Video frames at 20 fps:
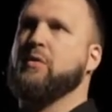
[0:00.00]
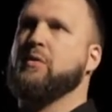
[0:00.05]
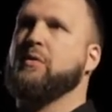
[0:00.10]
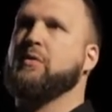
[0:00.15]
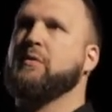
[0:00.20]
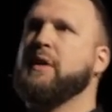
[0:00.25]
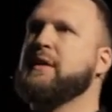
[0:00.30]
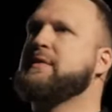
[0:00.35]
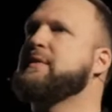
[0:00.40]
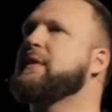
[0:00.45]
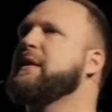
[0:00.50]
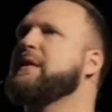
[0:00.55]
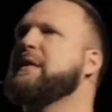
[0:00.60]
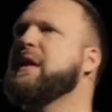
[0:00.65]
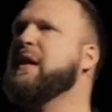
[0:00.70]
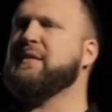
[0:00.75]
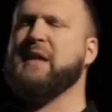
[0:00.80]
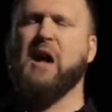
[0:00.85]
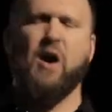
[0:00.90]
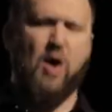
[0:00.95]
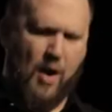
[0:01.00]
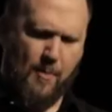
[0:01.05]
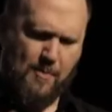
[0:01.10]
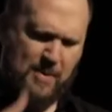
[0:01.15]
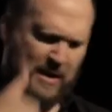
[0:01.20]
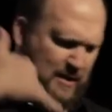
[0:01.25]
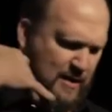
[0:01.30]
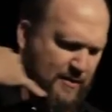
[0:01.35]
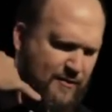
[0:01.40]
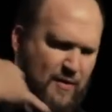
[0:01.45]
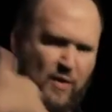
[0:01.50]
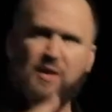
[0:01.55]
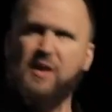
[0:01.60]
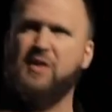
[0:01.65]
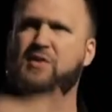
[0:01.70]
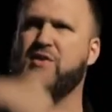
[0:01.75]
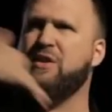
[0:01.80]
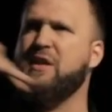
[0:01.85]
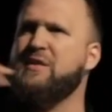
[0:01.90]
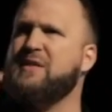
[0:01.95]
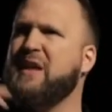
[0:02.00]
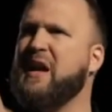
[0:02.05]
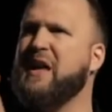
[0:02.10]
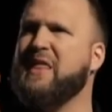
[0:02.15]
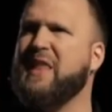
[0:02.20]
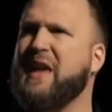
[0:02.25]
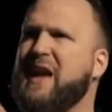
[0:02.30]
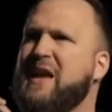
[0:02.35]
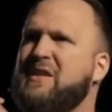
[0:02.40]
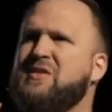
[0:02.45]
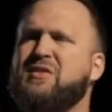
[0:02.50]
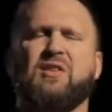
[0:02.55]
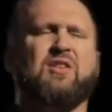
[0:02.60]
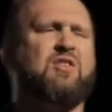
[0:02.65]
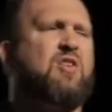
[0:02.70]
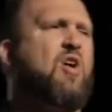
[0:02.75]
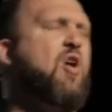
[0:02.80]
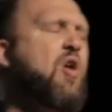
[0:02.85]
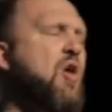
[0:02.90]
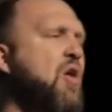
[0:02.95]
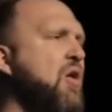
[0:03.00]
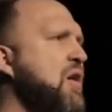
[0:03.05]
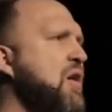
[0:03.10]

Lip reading: they say, yes, I'll pick up the phone, there's Jesus, and they answer the call.